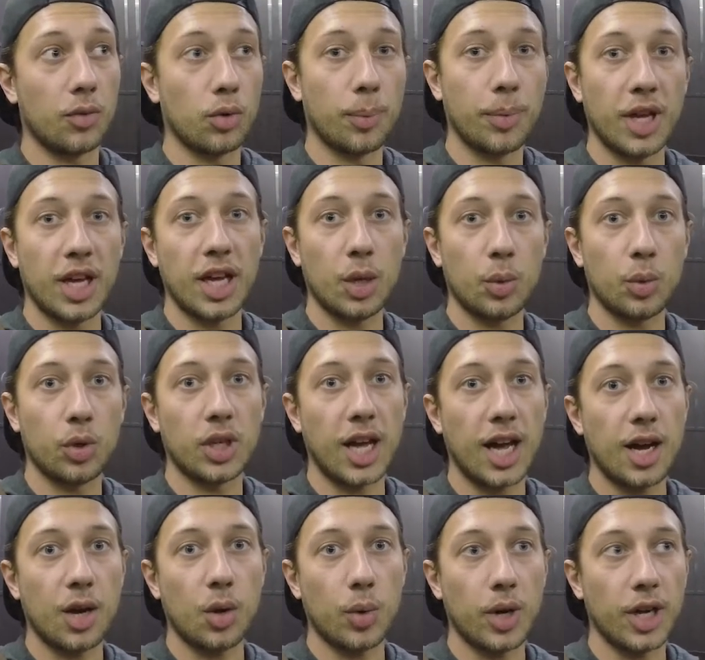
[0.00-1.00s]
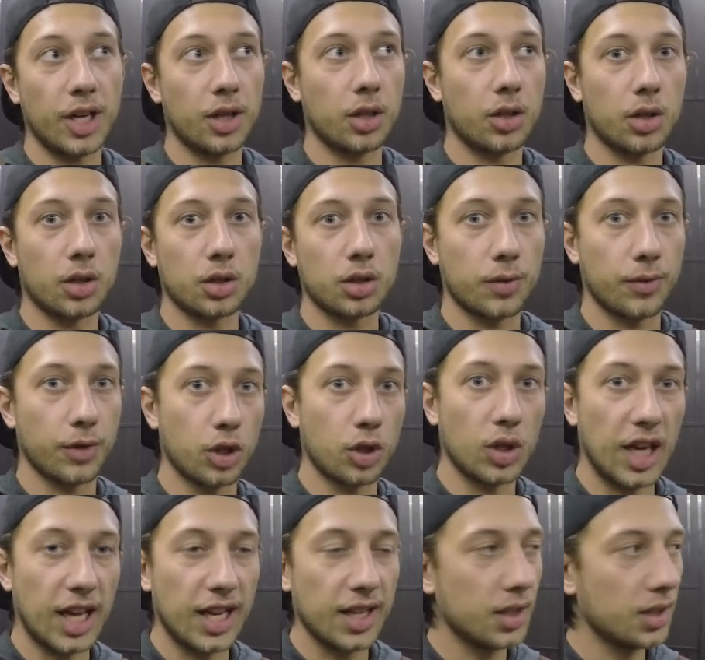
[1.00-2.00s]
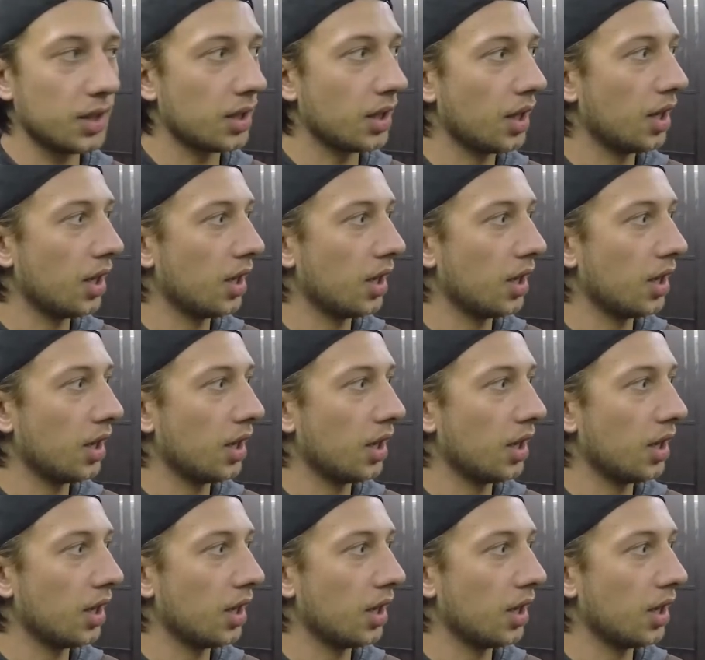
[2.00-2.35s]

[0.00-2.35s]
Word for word: repair would outweigh the cost of a new lens.